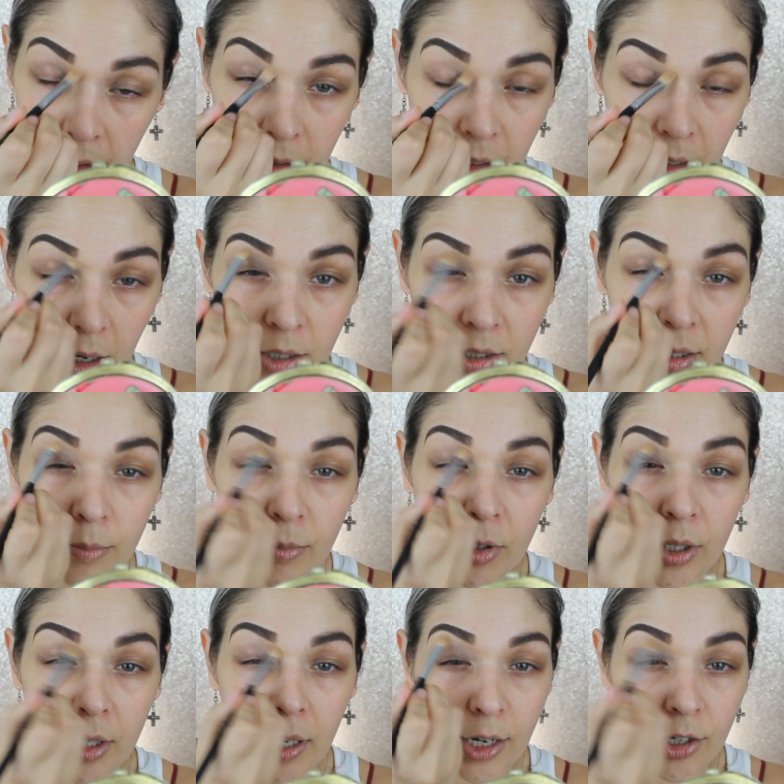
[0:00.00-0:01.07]
There are some
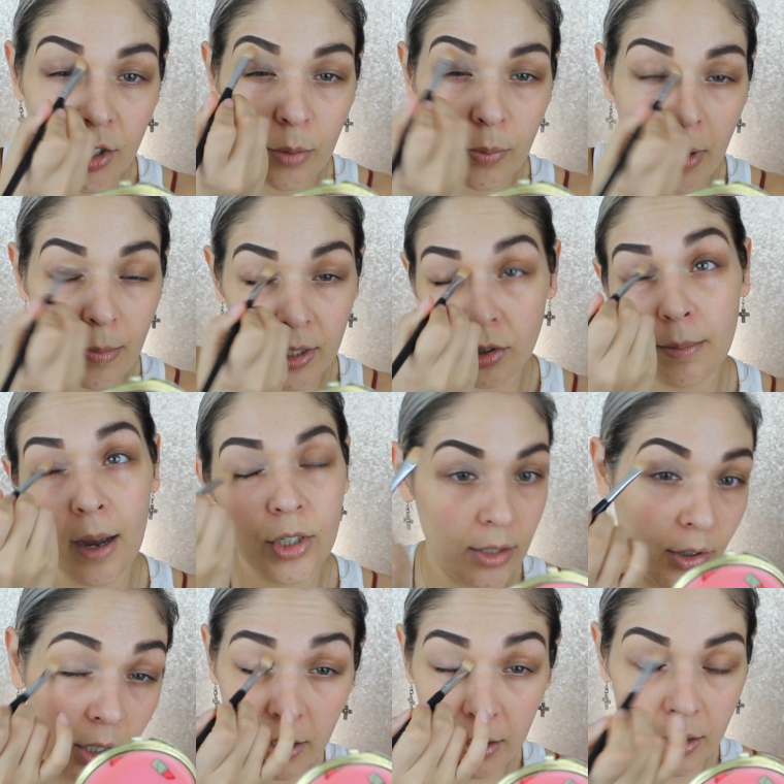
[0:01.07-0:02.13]
good eyeshadow primers that
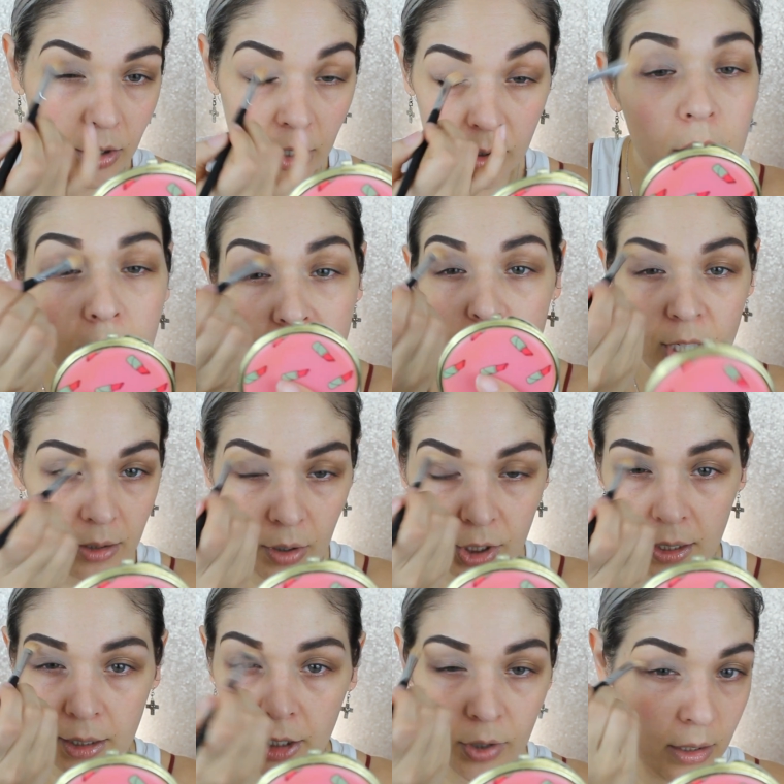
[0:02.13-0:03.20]
also add some coverage to
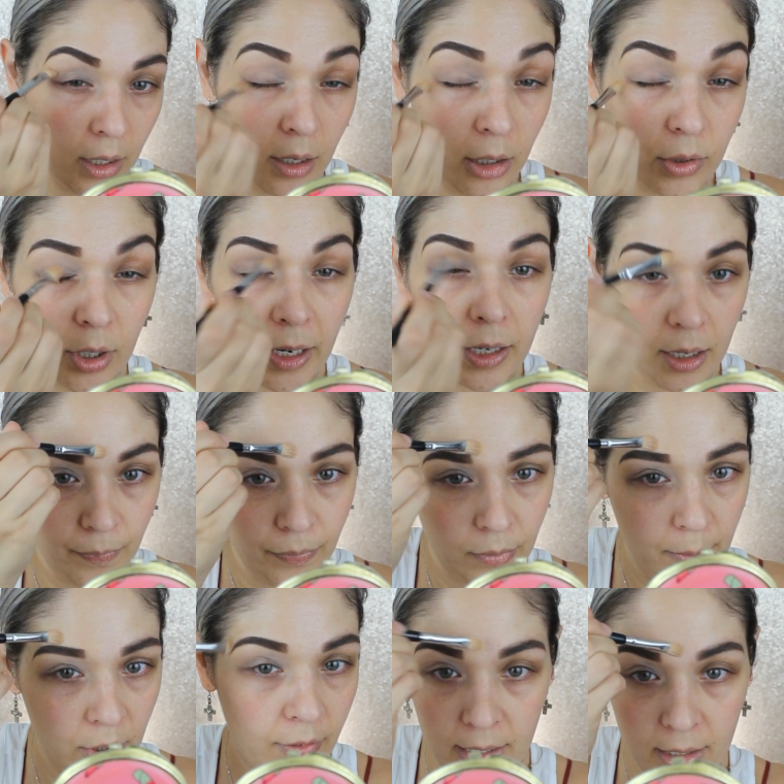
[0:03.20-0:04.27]
cancel out these dark,
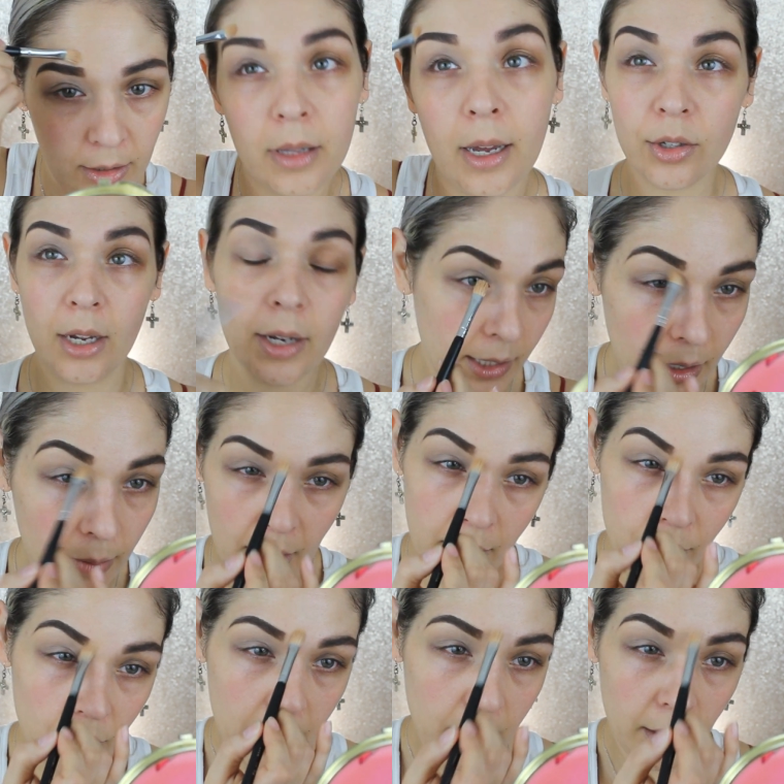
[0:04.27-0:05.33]
the darkness, you know, dark
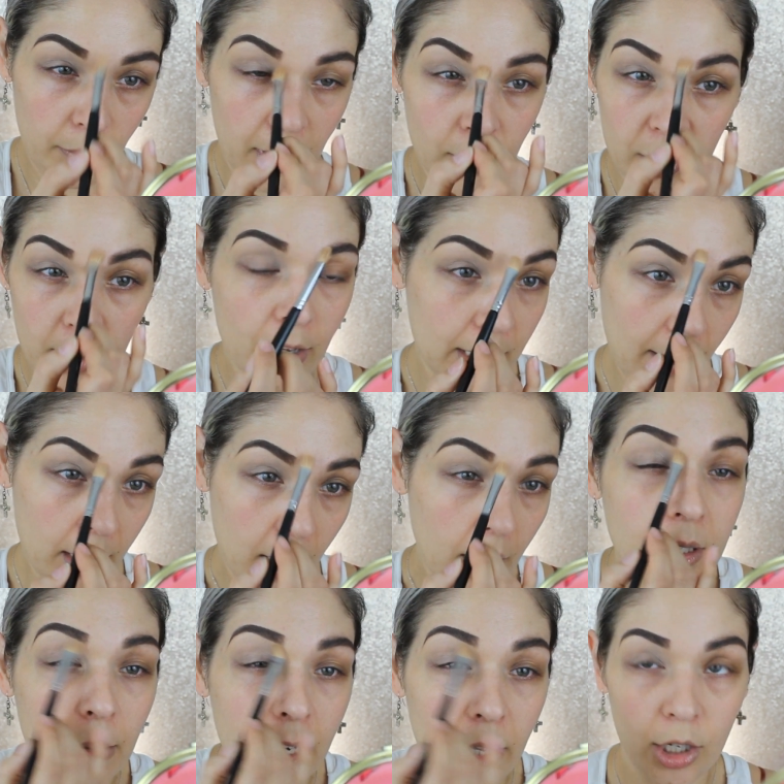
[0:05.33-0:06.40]
circles if you have them.
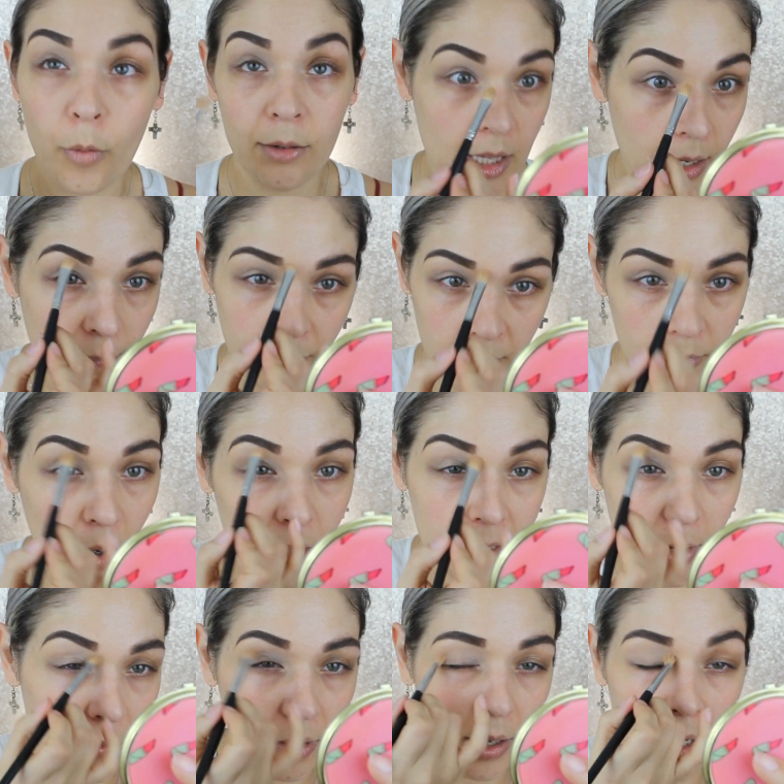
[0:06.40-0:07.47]
Um,
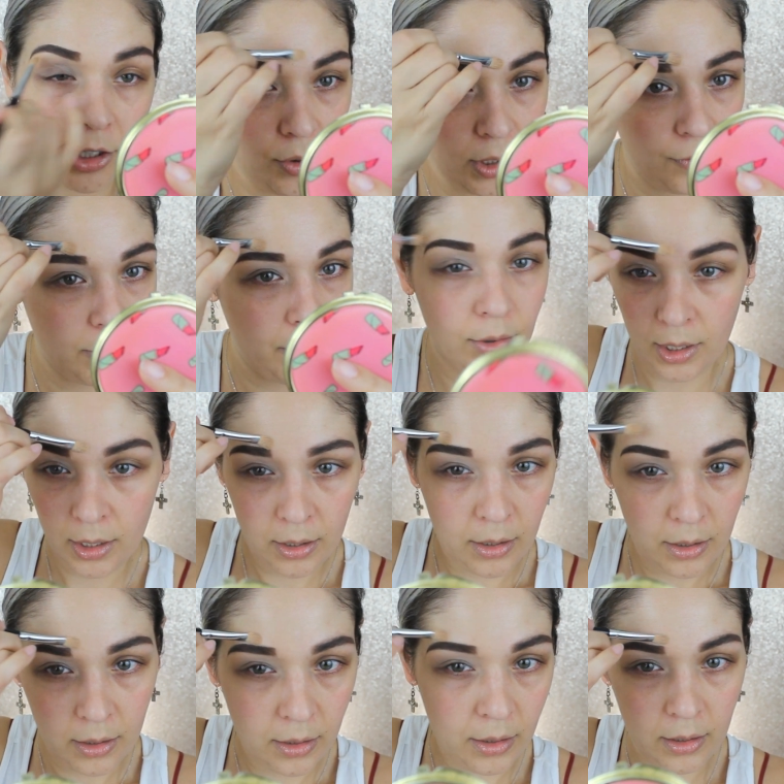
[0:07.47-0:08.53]
but
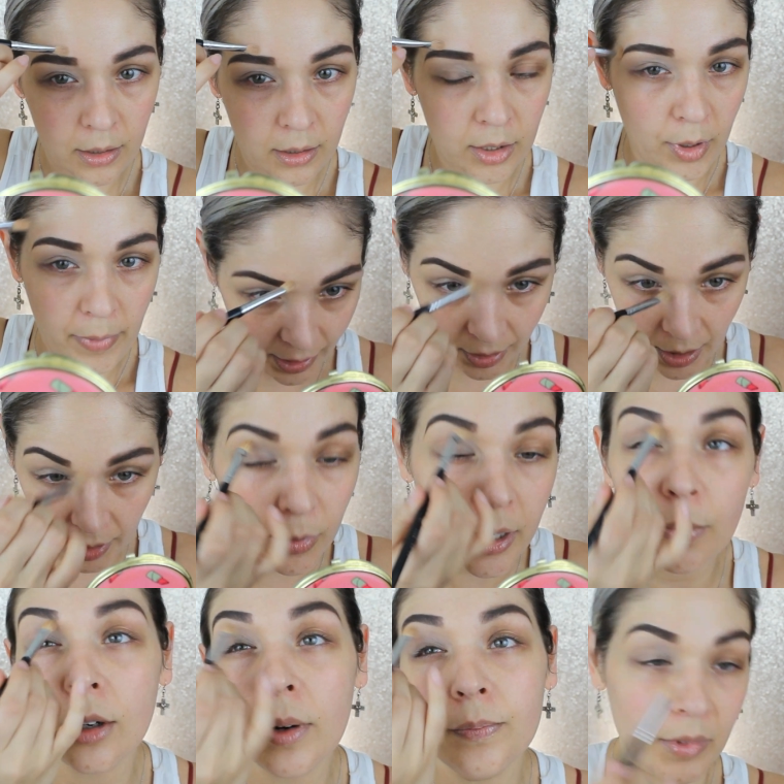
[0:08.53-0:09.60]
some of them just, you know,
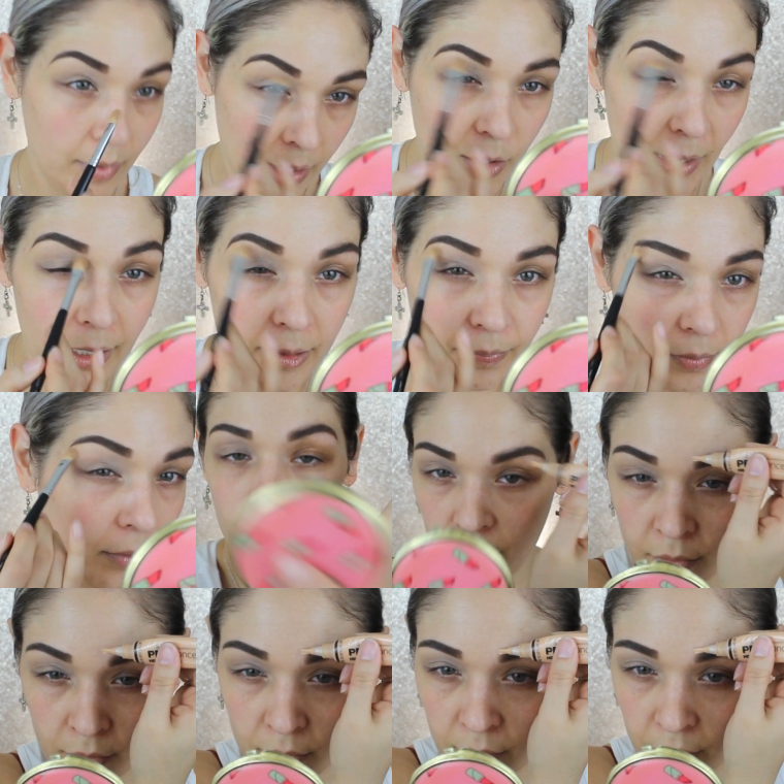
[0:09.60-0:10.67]
are just a clear
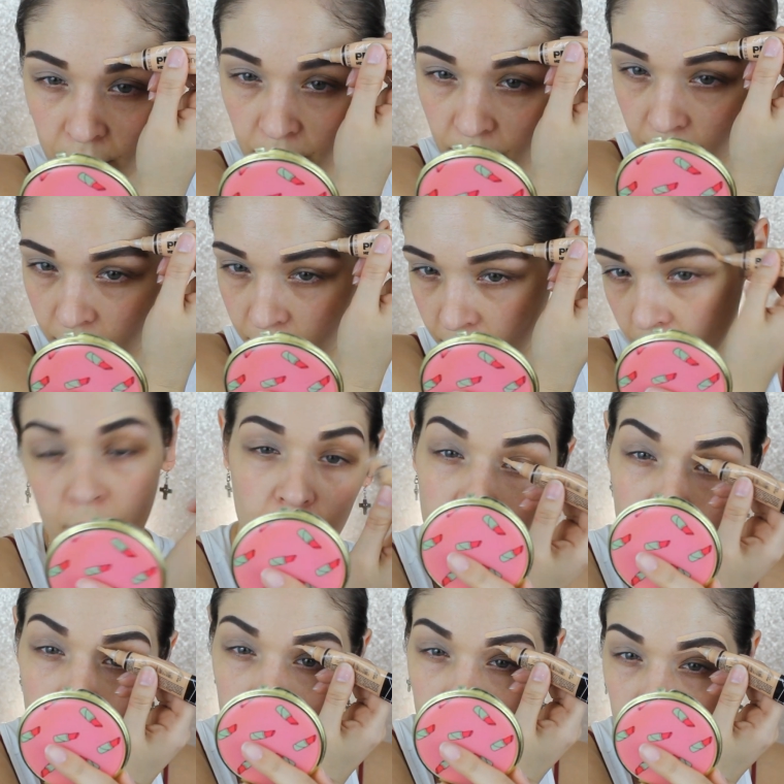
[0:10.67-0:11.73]
or
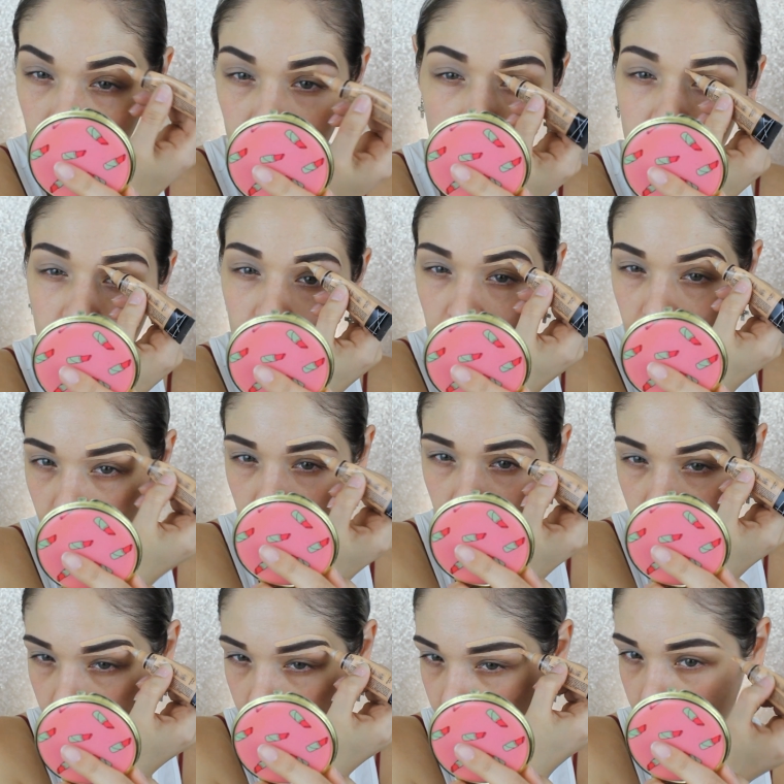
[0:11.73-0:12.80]
translucent,
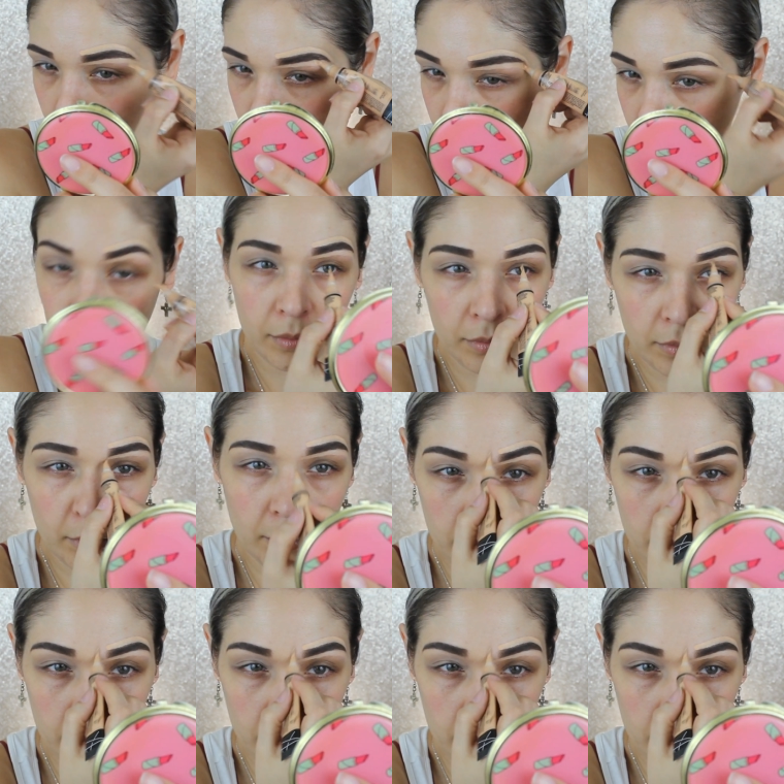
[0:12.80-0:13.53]
transparent um,